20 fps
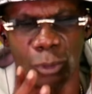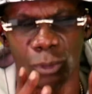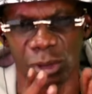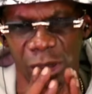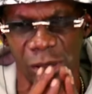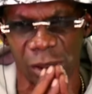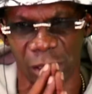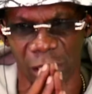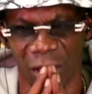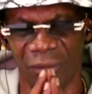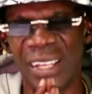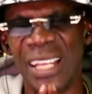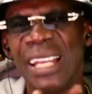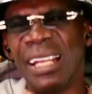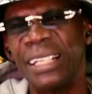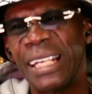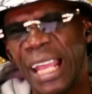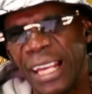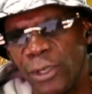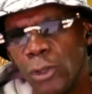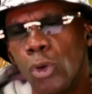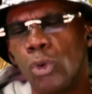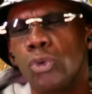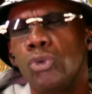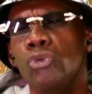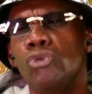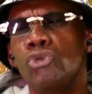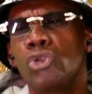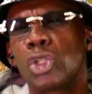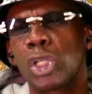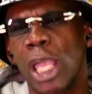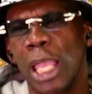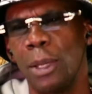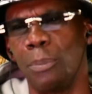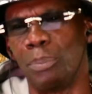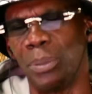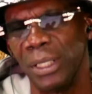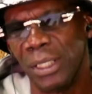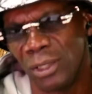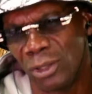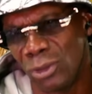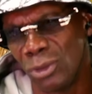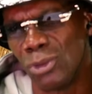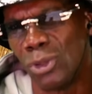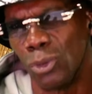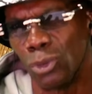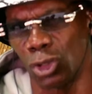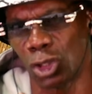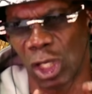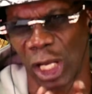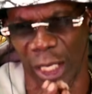and stuff, they know who Champ is. You know Champ.